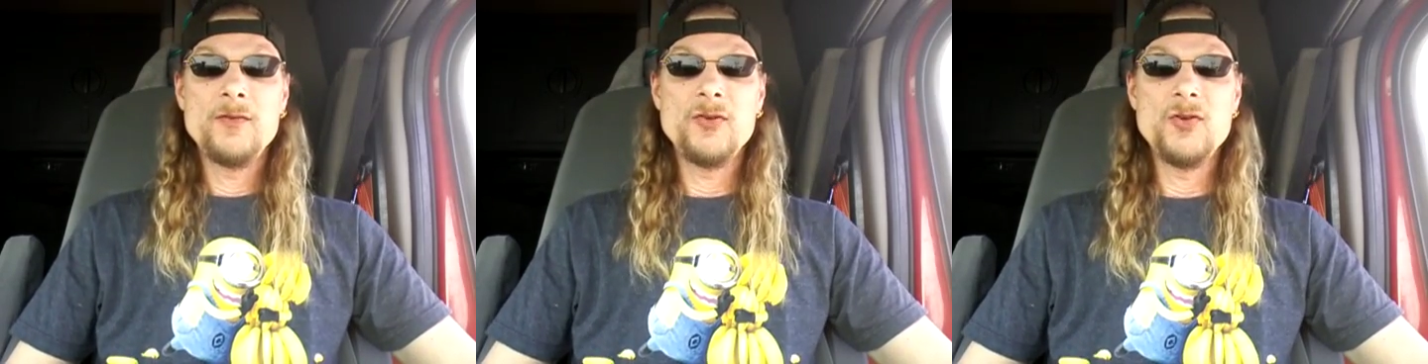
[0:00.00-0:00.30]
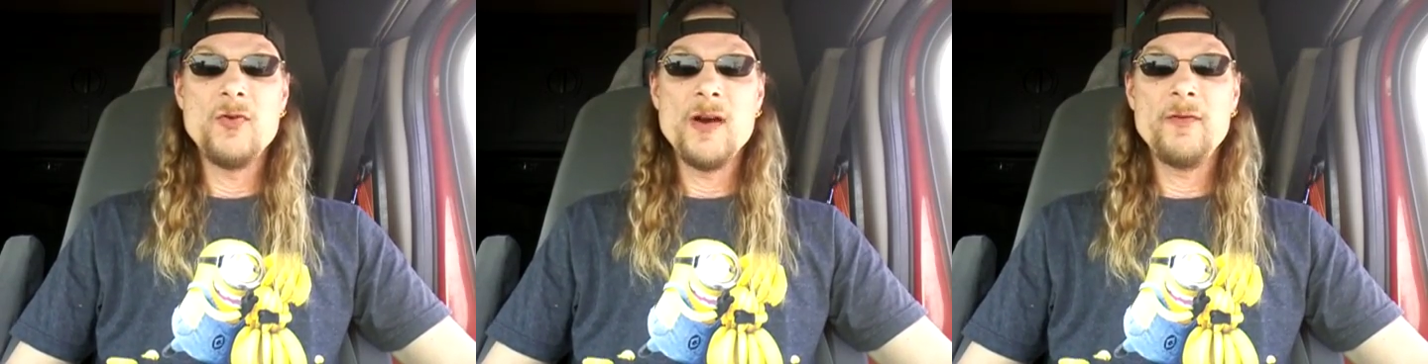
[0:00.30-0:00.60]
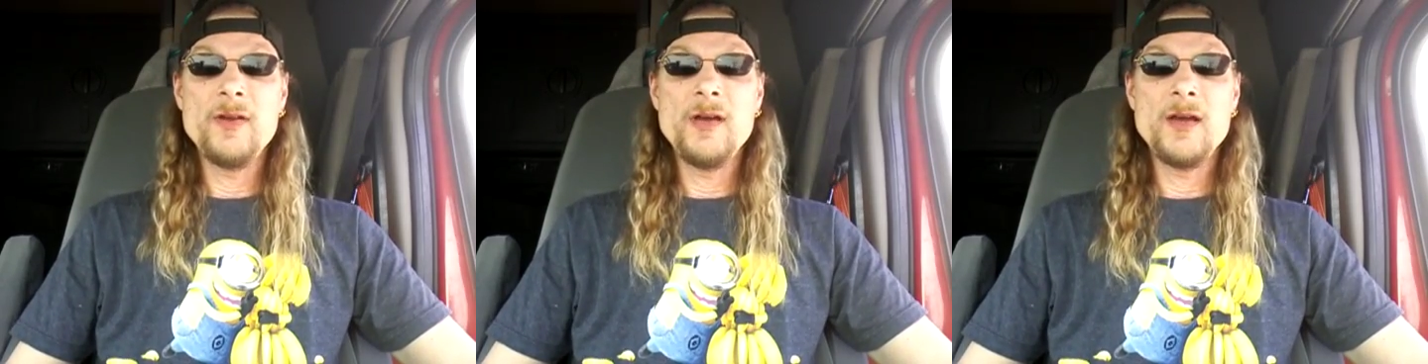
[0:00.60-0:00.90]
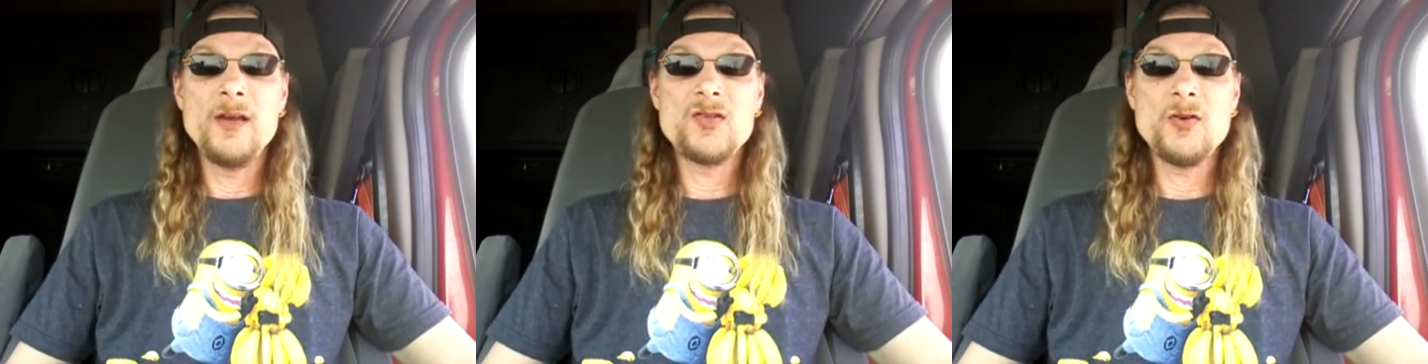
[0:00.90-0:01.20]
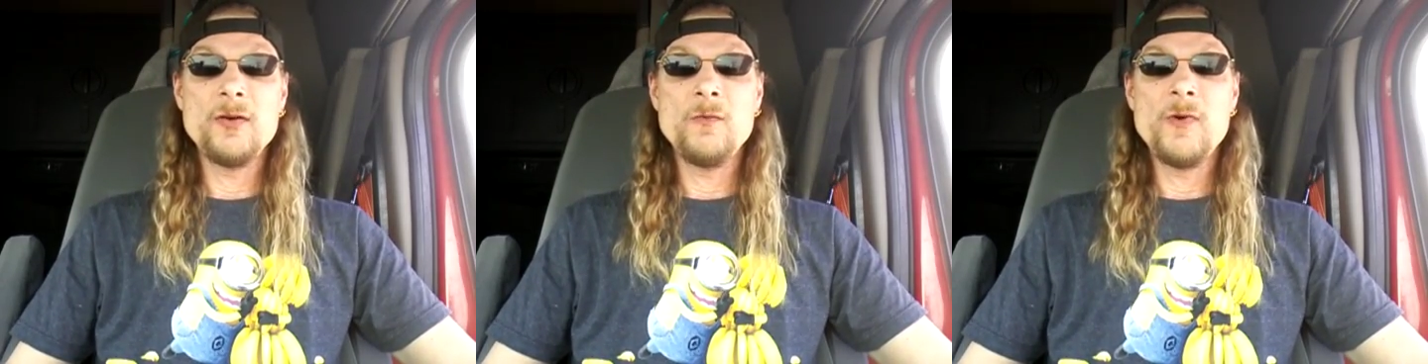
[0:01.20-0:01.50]
to do everything a
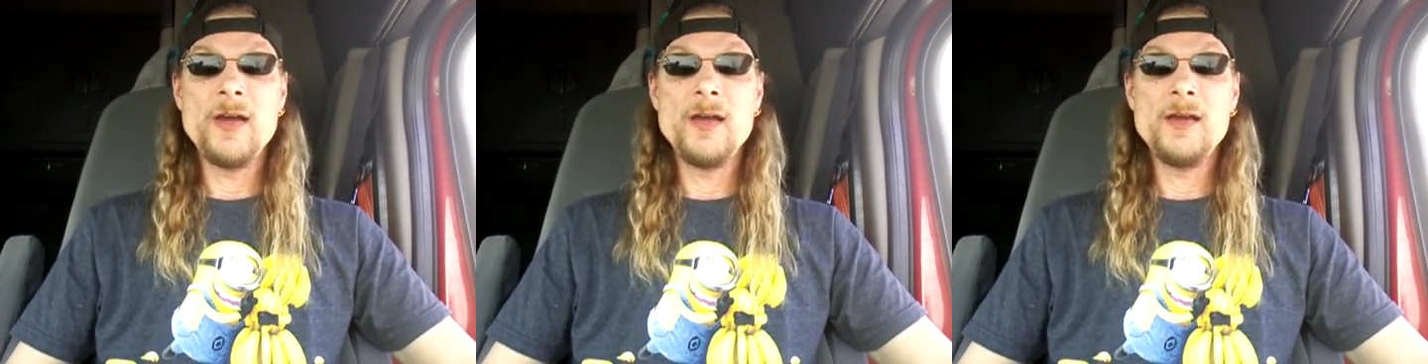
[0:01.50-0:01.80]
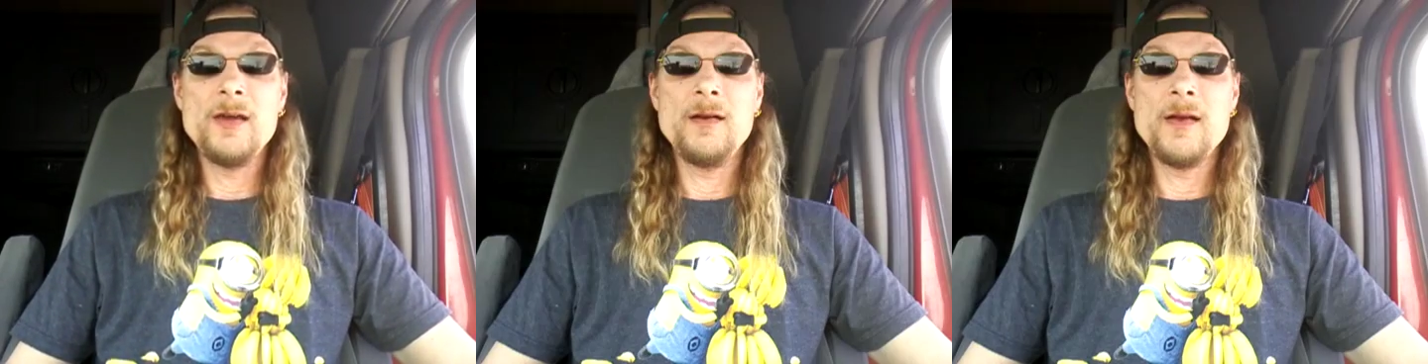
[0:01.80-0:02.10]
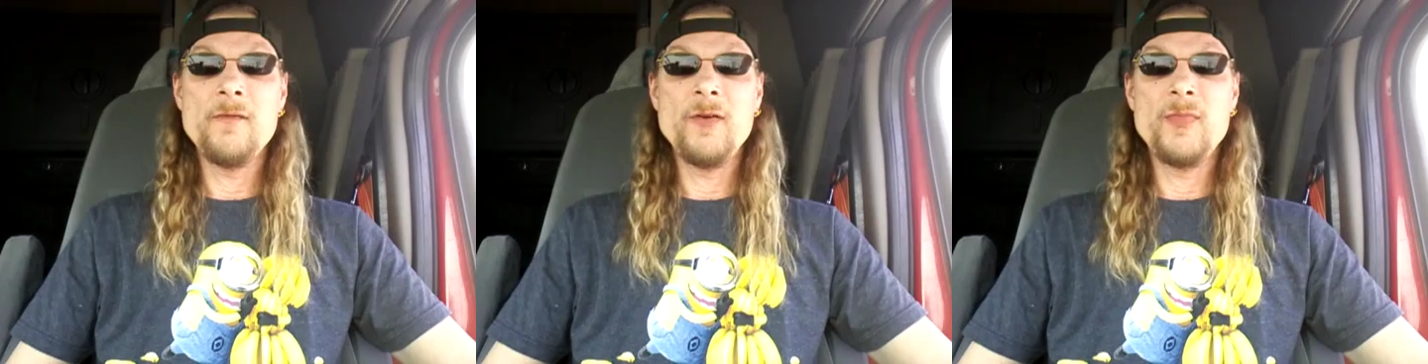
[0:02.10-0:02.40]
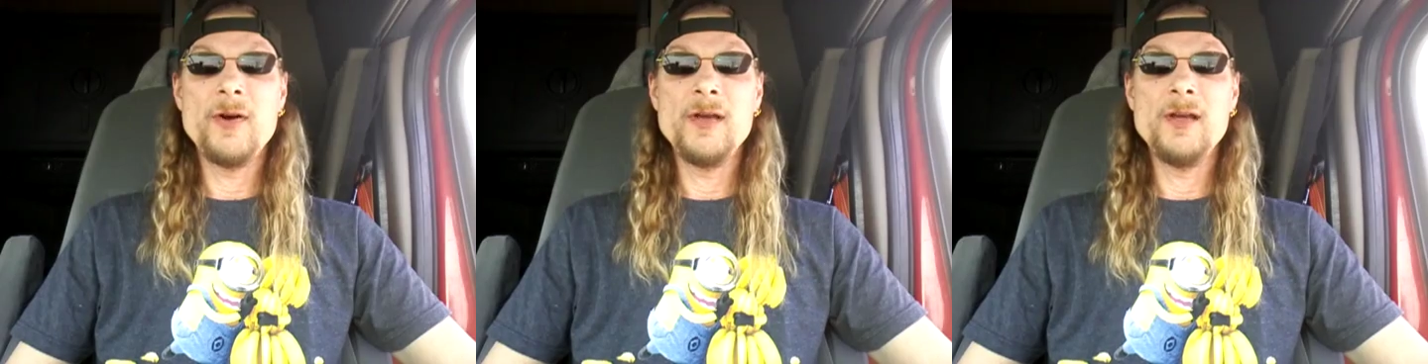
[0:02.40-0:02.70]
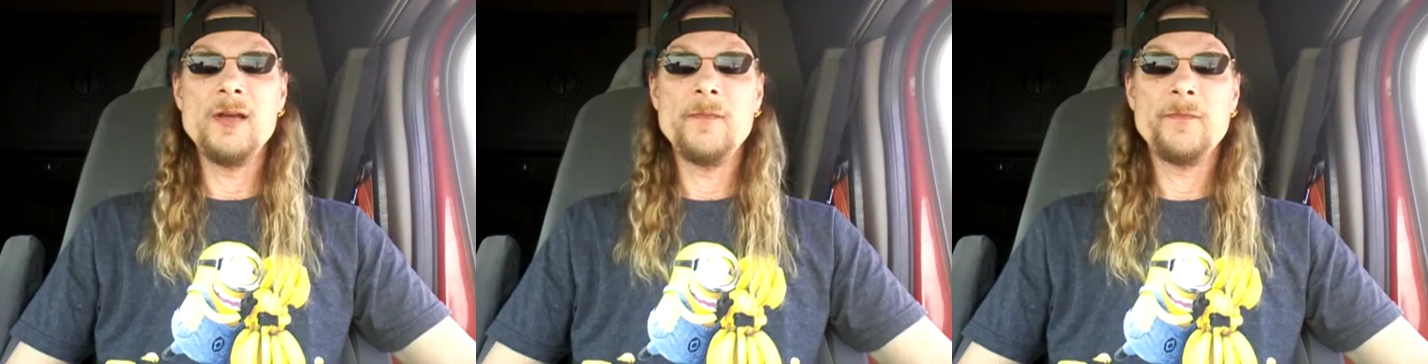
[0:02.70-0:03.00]
certain way, and
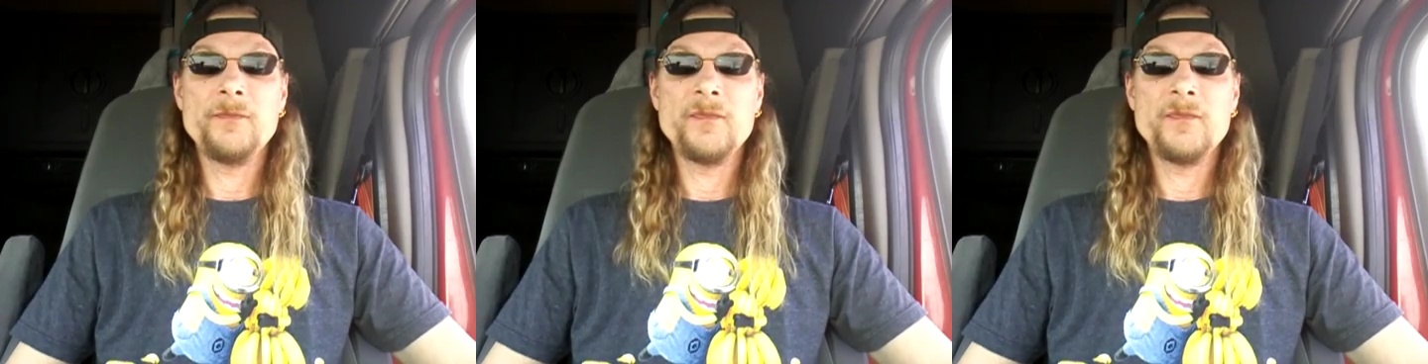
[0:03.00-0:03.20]
everybody